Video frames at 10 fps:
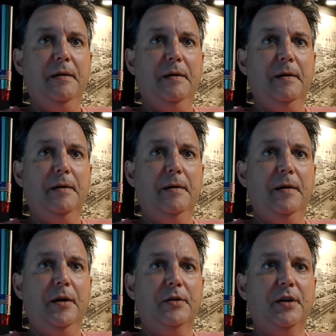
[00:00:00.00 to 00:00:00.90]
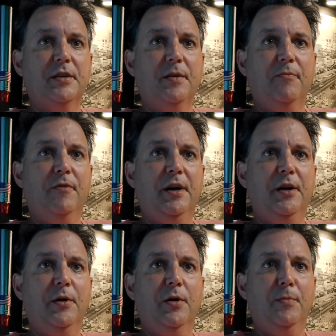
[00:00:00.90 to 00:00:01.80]
I'll tell you something funny
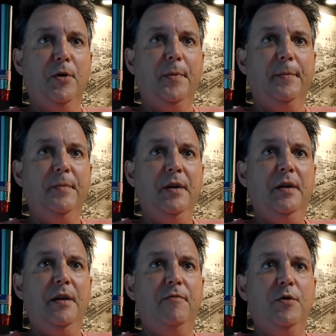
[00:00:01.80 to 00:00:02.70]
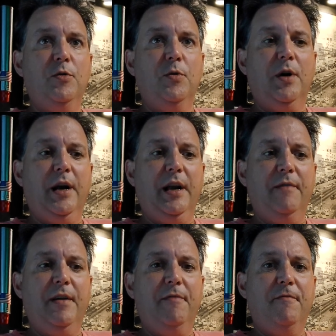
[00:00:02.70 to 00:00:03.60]
here in a moment, if you do not
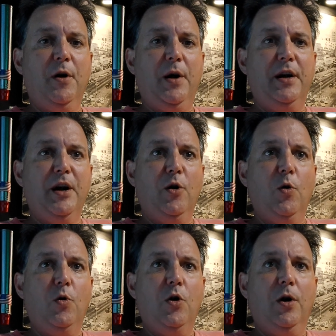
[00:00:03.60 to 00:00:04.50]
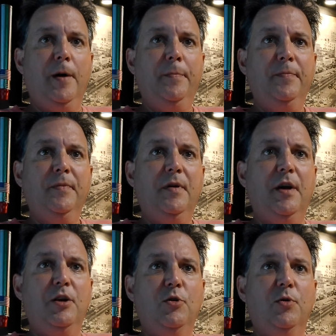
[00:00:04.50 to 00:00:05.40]
have a very narrow car
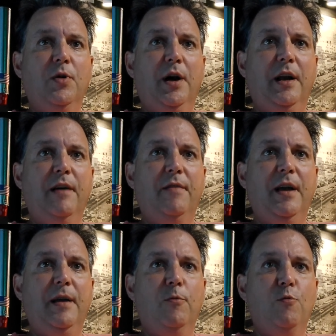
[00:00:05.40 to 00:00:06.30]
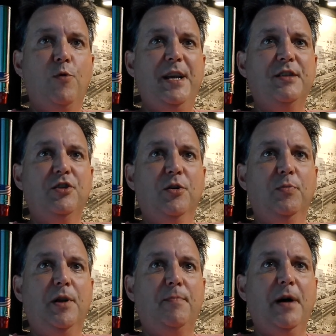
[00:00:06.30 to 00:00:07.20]
and you do not have a
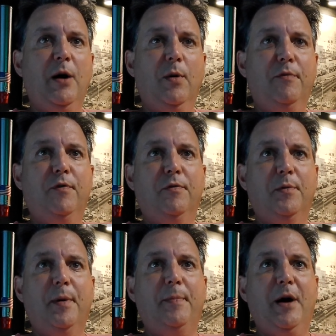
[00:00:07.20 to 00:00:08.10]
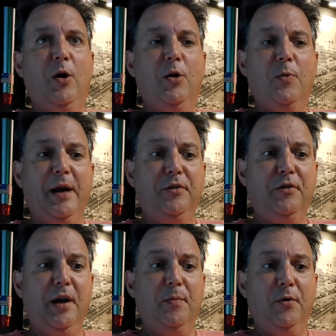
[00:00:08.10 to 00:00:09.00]
reasonably powerful, from a power to weight
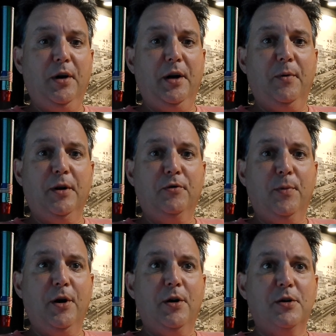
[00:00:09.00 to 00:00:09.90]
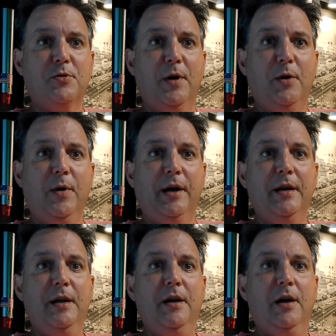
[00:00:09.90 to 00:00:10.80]
standpoint anyway, a smart car is quite quick,
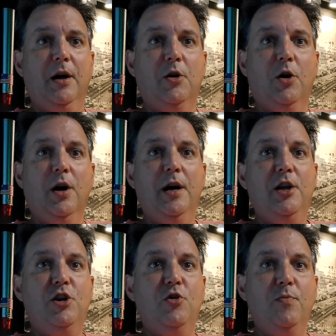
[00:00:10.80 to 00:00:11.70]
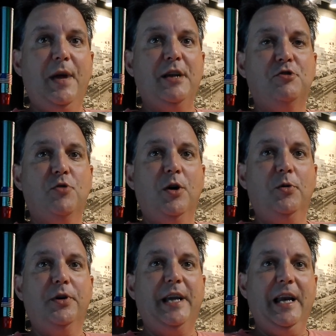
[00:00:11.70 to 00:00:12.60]
car, you may
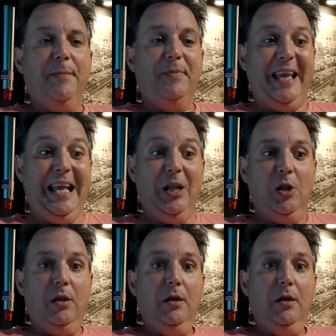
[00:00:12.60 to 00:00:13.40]
struggle to get up the hill.